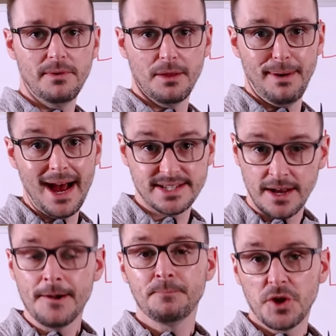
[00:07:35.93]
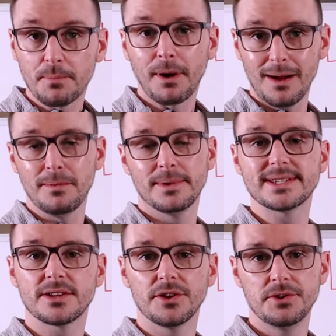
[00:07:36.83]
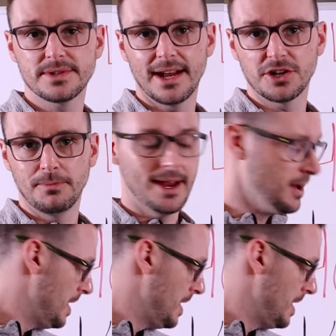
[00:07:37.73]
in the past, you can probably still use that domain,